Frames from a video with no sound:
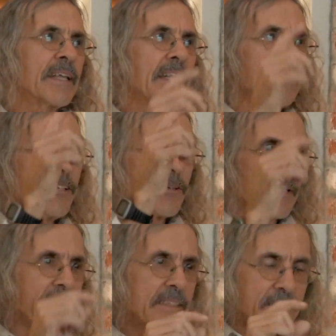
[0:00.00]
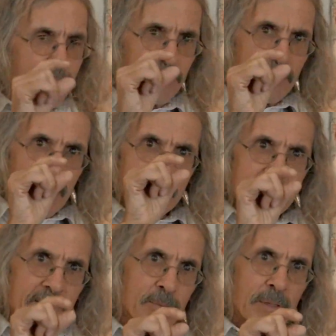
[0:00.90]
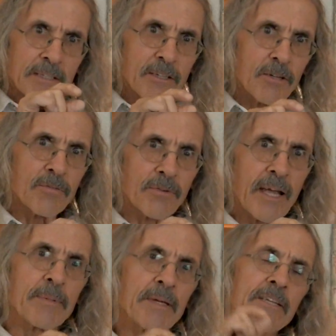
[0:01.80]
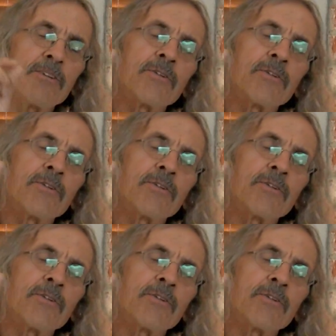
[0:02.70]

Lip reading: that in your essence, you're not this one little fragment,